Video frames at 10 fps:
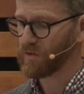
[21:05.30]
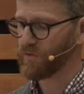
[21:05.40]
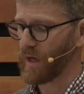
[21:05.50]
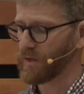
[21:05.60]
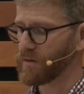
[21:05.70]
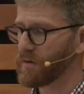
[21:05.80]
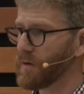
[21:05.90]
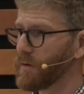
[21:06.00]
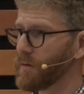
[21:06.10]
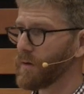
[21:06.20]
insight.
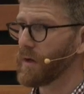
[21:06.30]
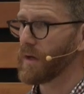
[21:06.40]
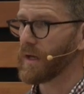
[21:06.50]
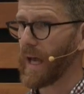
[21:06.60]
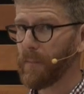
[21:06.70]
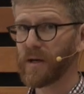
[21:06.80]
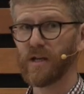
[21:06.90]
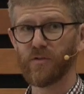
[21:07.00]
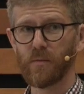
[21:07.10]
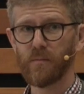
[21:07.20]

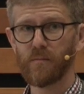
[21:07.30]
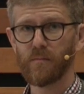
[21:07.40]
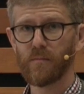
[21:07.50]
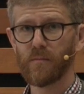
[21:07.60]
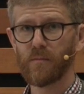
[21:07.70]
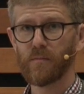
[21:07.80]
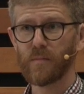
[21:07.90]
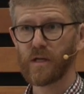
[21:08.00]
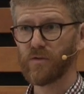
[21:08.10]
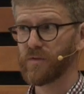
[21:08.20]
Capitalism
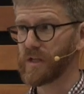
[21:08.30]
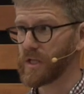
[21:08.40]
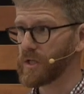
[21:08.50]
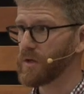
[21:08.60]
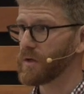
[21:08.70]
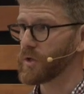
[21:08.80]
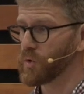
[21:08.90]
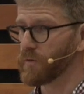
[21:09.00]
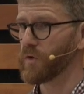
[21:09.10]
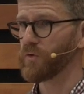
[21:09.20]
is the
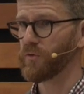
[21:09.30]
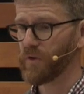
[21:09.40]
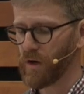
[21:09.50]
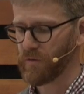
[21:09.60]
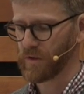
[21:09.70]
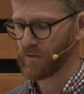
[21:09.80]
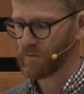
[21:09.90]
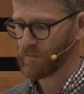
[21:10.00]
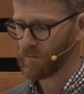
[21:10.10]
universal solvent.